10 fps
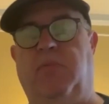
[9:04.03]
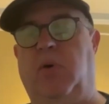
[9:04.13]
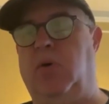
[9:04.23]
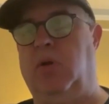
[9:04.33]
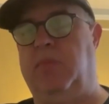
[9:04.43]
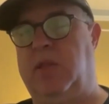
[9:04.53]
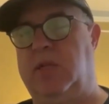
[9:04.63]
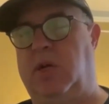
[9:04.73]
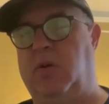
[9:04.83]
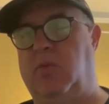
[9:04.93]
boll about the
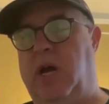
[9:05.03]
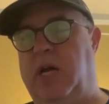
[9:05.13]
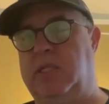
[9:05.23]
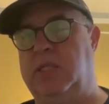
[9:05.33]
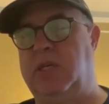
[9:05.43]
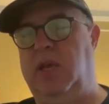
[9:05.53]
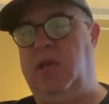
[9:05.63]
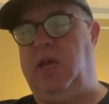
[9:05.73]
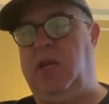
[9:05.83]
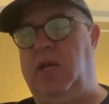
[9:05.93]
tunnel rats
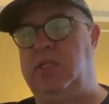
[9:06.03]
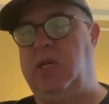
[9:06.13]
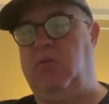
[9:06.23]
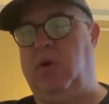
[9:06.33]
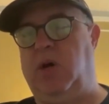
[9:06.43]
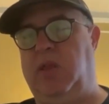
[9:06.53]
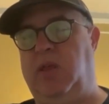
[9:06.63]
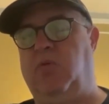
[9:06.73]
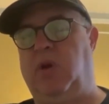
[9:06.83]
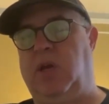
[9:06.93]
and I said, well, I
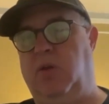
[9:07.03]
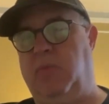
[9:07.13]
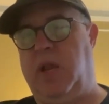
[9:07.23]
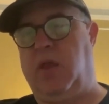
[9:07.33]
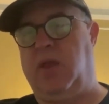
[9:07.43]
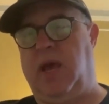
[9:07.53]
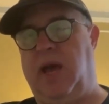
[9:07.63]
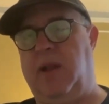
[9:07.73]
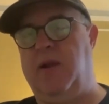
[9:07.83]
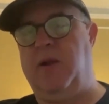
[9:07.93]
think we can do better than
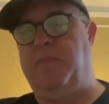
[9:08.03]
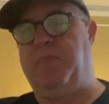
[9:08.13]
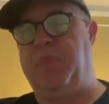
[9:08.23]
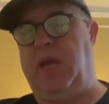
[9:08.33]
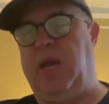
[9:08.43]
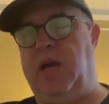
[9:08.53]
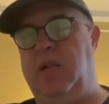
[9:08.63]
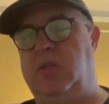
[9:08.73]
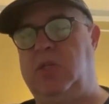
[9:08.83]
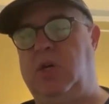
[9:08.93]
that.
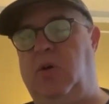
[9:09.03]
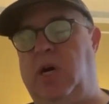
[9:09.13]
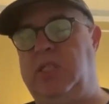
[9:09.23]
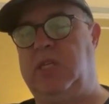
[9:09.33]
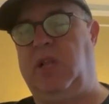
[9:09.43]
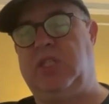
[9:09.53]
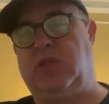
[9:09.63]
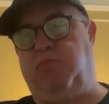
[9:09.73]
And so I said, let's